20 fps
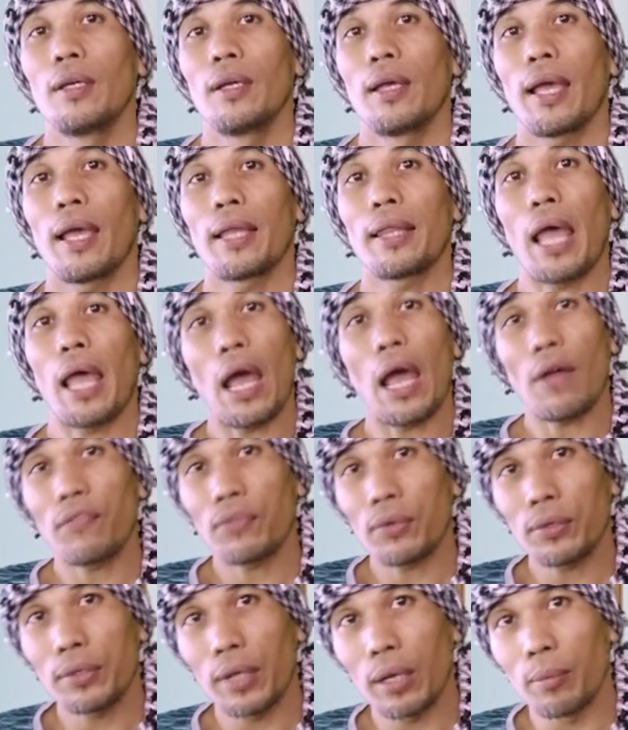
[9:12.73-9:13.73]
And
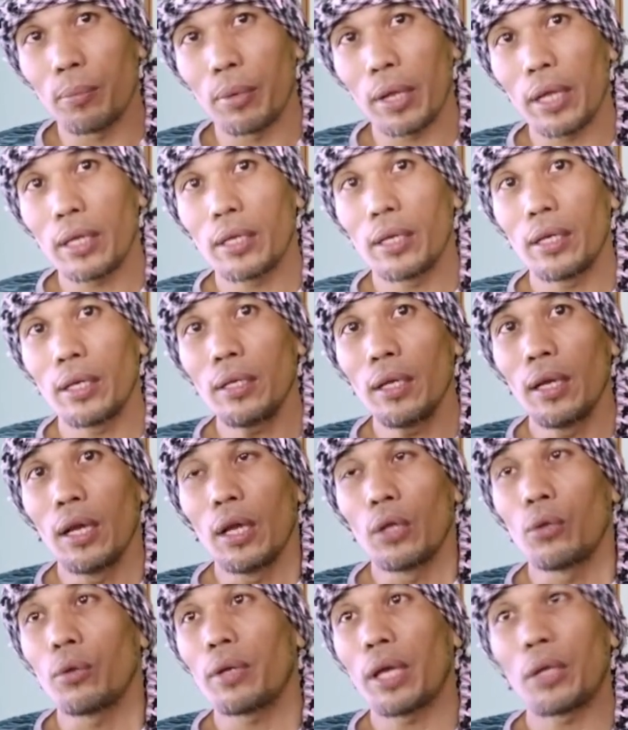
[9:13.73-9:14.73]
after jailbreaking,
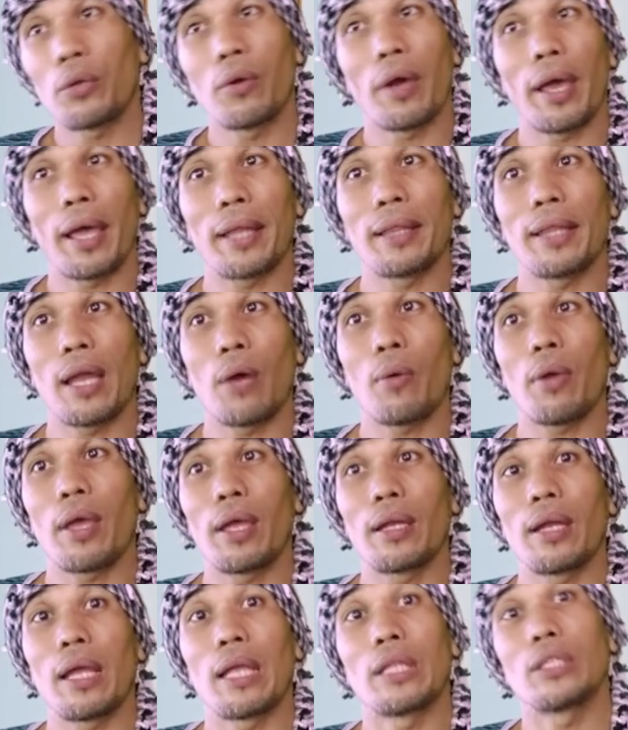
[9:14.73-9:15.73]
you can go ahead now
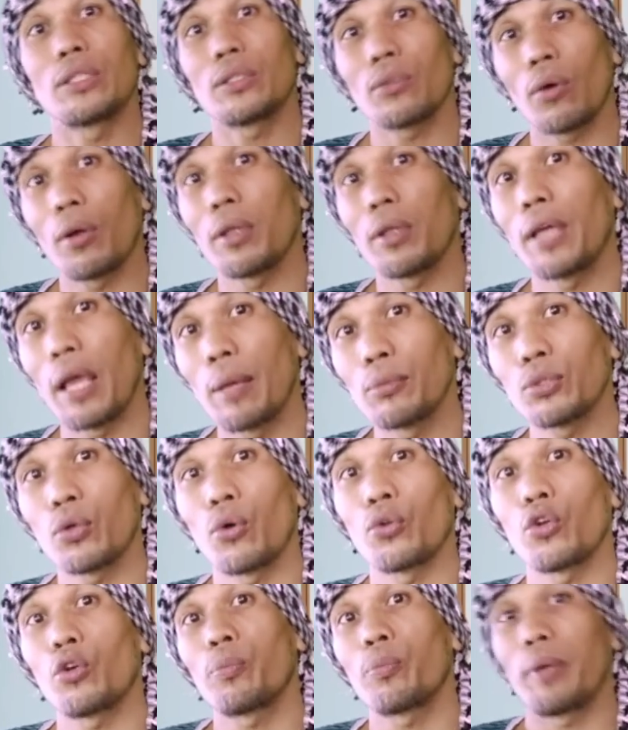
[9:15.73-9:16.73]
and install games
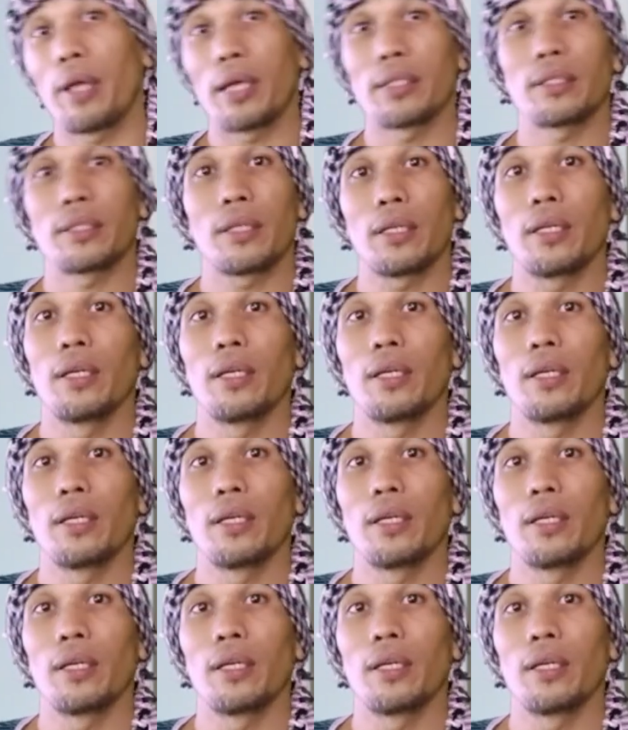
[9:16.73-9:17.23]
on your PS3.